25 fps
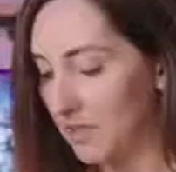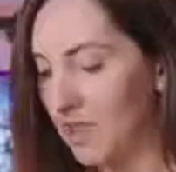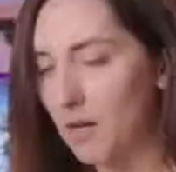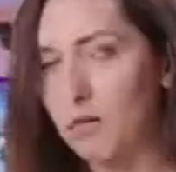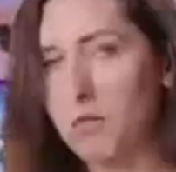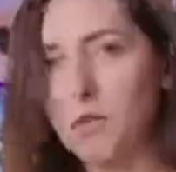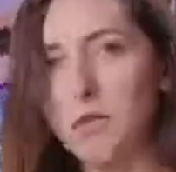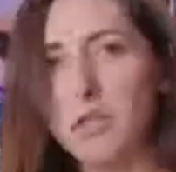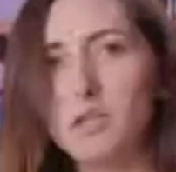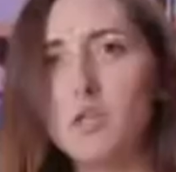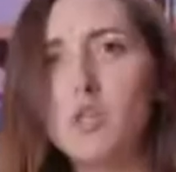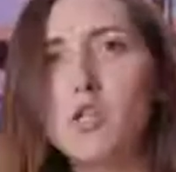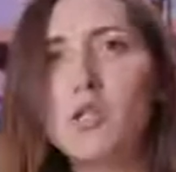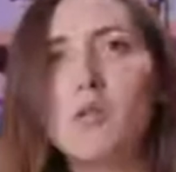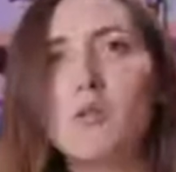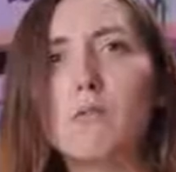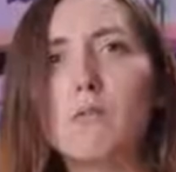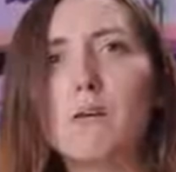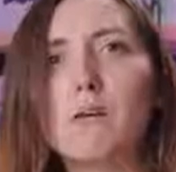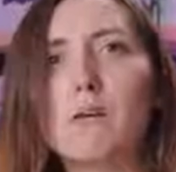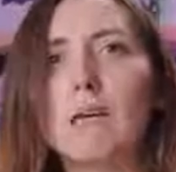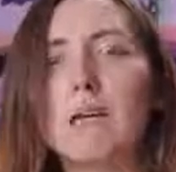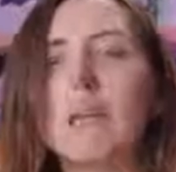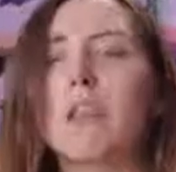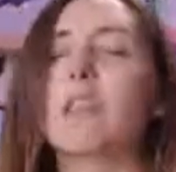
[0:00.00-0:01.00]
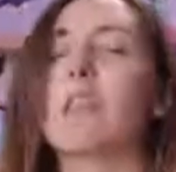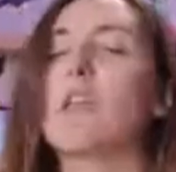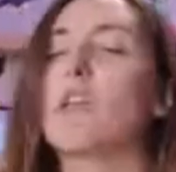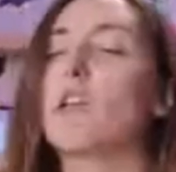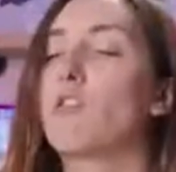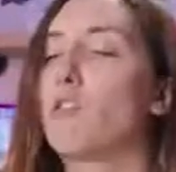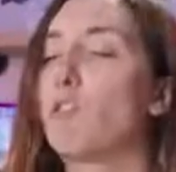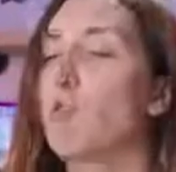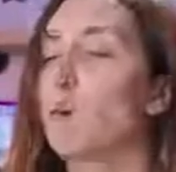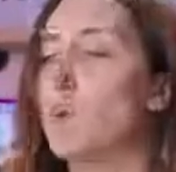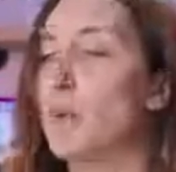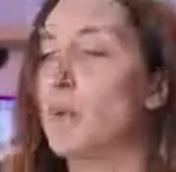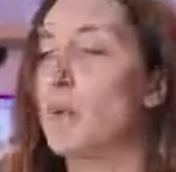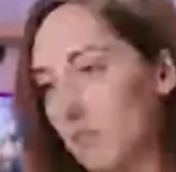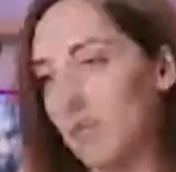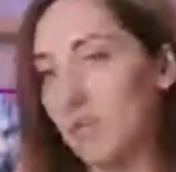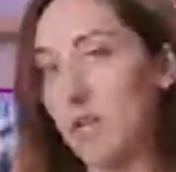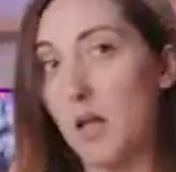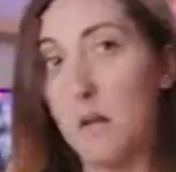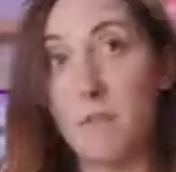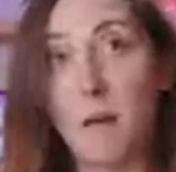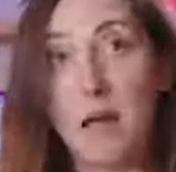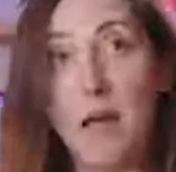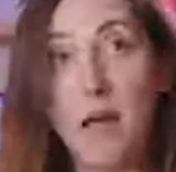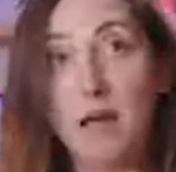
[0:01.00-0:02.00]
It's not really doing anything for me.
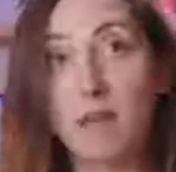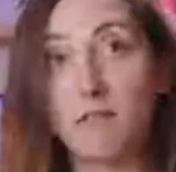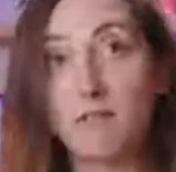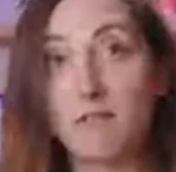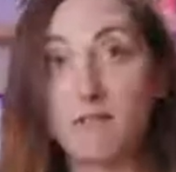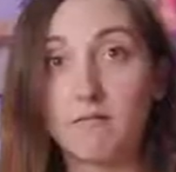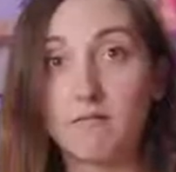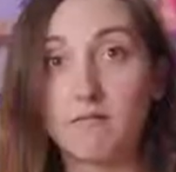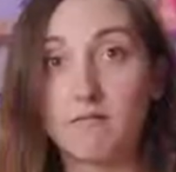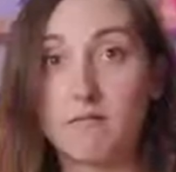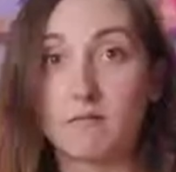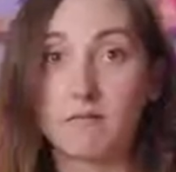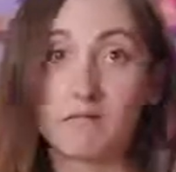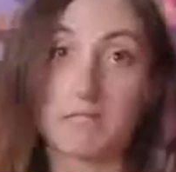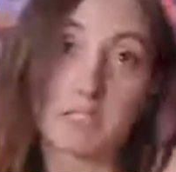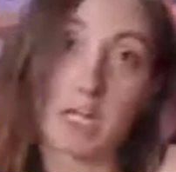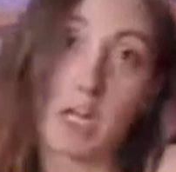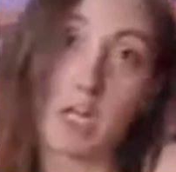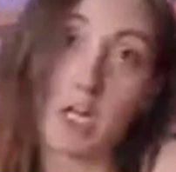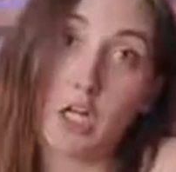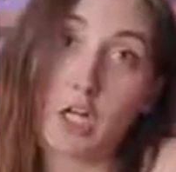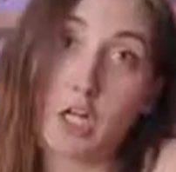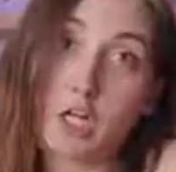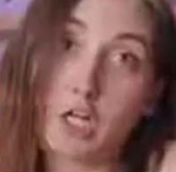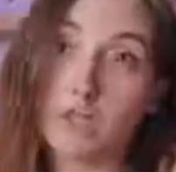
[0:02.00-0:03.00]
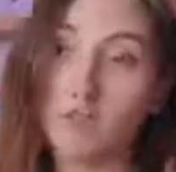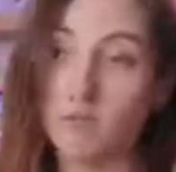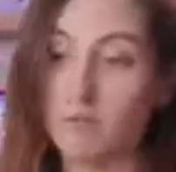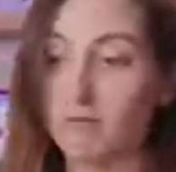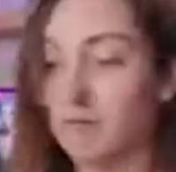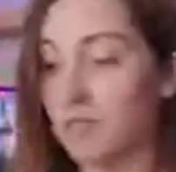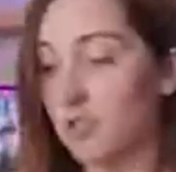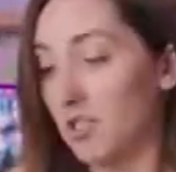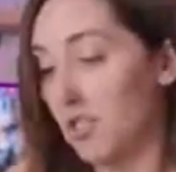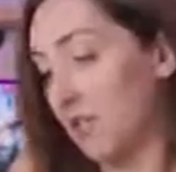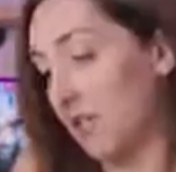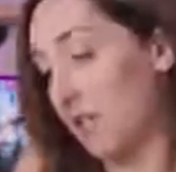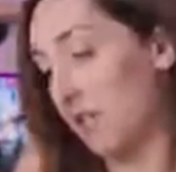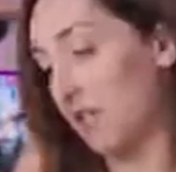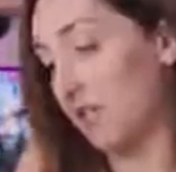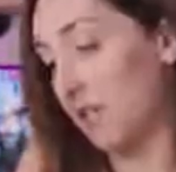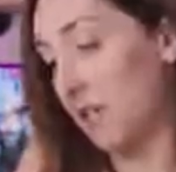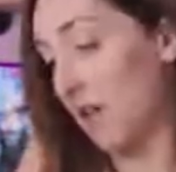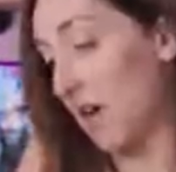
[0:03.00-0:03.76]
It's not bad, it's not good. It's just,